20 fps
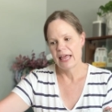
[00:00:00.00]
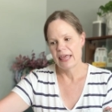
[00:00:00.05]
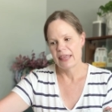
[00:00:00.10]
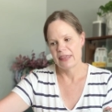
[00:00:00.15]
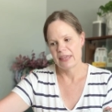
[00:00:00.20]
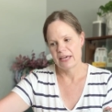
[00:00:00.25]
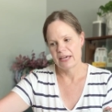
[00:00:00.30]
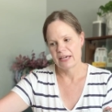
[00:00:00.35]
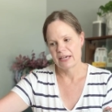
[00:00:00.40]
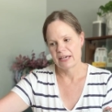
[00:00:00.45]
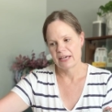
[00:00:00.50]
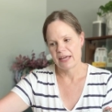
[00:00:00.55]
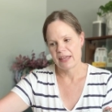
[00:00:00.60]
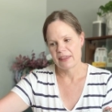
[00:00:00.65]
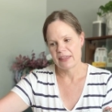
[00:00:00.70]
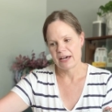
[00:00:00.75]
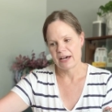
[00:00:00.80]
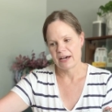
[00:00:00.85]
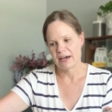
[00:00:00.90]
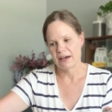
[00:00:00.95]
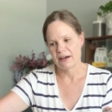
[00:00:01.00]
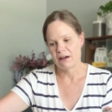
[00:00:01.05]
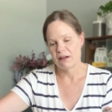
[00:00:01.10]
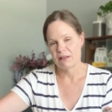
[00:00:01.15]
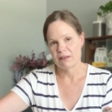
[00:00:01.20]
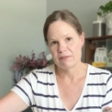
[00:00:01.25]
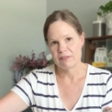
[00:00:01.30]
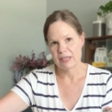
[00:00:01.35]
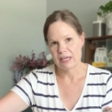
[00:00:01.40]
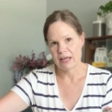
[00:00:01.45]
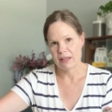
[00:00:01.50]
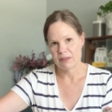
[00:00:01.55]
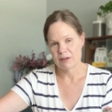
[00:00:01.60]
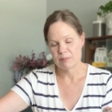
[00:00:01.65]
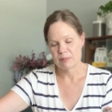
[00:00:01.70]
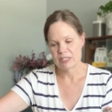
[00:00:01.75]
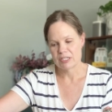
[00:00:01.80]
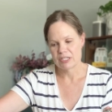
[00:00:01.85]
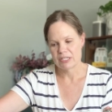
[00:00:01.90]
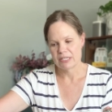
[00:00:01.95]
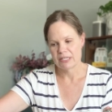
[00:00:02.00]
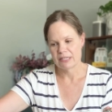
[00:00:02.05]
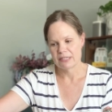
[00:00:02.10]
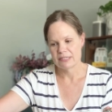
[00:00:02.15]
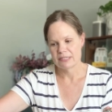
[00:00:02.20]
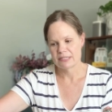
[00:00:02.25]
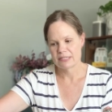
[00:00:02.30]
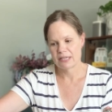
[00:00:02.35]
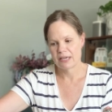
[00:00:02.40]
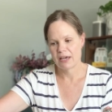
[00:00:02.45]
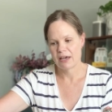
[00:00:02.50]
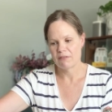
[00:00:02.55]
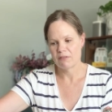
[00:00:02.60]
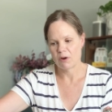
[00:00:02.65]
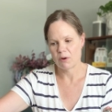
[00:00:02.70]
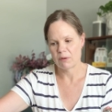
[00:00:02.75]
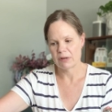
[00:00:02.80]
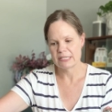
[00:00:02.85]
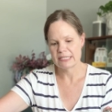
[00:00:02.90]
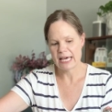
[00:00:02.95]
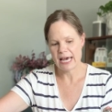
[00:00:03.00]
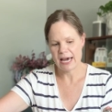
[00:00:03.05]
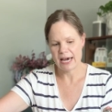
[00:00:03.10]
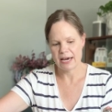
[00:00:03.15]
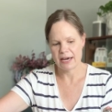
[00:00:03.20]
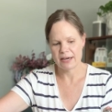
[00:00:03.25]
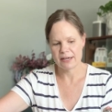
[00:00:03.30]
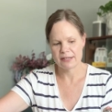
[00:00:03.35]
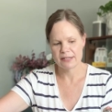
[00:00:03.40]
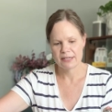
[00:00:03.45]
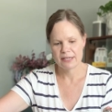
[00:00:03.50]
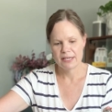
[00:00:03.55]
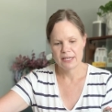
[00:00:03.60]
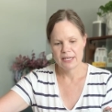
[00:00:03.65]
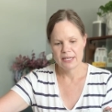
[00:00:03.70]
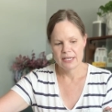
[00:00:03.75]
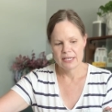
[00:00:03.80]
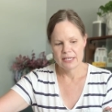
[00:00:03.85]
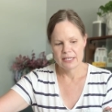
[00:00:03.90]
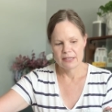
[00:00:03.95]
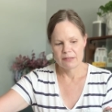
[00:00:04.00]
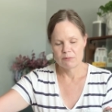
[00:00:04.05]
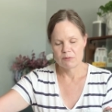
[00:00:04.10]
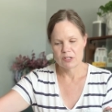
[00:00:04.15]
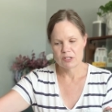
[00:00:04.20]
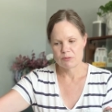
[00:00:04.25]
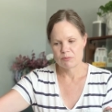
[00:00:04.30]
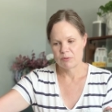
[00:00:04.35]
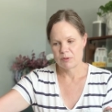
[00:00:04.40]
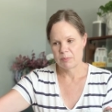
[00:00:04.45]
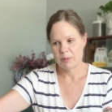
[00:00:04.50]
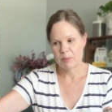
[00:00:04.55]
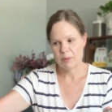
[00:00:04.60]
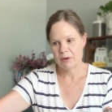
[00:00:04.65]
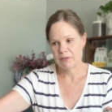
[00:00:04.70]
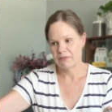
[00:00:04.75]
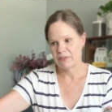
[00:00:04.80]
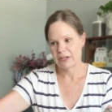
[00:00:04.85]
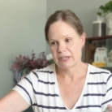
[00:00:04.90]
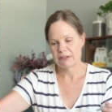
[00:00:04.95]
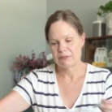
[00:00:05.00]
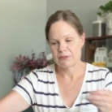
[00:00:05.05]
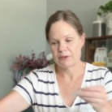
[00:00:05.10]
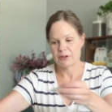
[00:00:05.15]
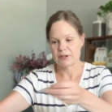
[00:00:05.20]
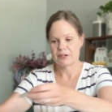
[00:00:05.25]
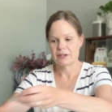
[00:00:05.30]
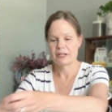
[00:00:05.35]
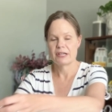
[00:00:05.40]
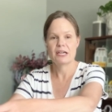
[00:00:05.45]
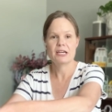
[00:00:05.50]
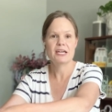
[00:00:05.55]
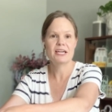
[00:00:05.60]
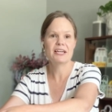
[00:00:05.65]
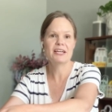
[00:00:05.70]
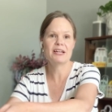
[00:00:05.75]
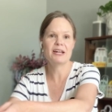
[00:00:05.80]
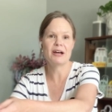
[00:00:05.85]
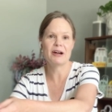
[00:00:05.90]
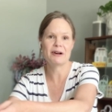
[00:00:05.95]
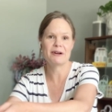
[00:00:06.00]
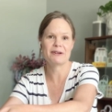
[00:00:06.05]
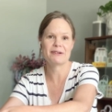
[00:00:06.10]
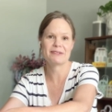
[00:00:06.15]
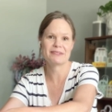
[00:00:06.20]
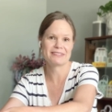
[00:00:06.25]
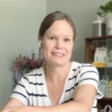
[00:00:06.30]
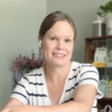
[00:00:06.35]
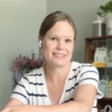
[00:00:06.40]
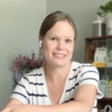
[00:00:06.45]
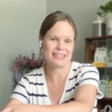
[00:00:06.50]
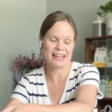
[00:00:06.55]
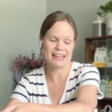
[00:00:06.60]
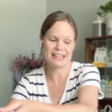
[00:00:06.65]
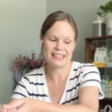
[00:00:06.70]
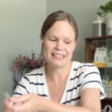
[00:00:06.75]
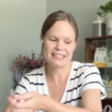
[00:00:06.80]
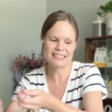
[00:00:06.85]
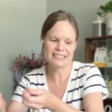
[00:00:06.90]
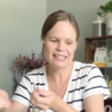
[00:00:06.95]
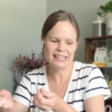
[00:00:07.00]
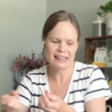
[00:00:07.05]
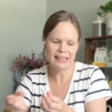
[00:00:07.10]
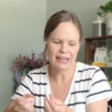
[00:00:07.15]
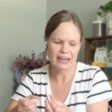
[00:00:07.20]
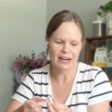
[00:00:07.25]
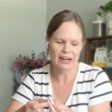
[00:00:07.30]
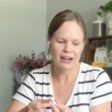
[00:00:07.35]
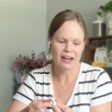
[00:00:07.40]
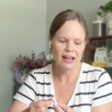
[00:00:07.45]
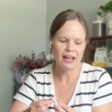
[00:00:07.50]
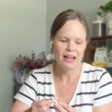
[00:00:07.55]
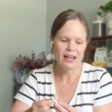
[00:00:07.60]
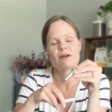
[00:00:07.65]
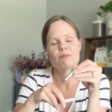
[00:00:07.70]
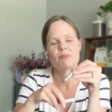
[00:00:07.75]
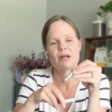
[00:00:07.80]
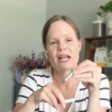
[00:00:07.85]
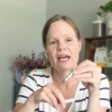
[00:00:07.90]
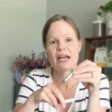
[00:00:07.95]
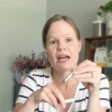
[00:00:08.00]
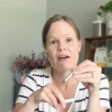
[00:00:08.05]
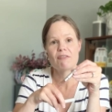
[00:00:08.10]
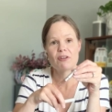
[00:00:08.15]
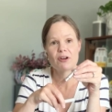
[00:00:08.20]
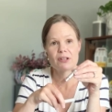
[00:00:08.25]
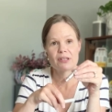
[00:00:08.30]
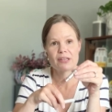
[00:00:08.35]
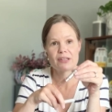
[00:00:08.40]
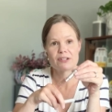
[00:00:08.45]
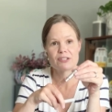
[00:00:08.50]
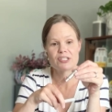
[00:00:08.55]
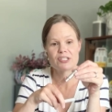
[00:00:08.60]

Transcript: thing that all of the other machines have always had, which would be perfect for, setting these in there. But I have heard that they're